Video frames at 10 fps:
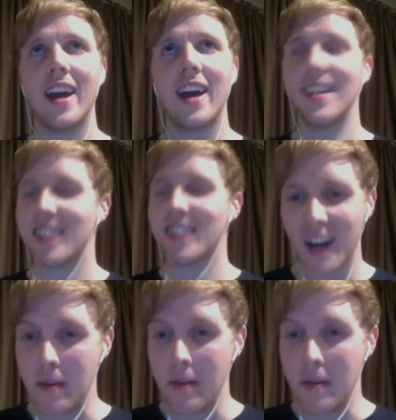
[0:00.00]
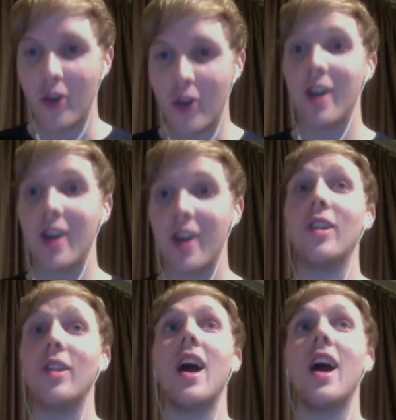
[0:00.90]
as I said,
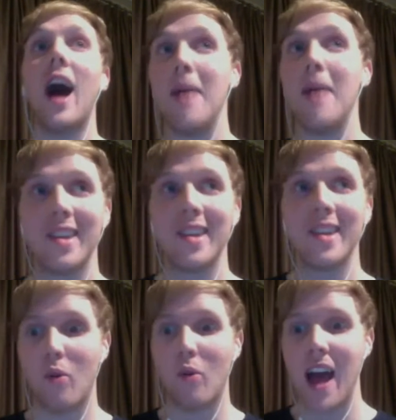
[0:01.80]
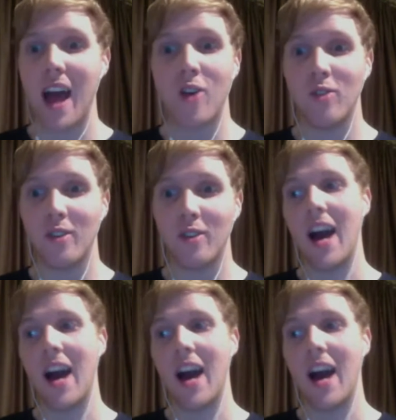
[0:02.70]
I'm hitting a point now,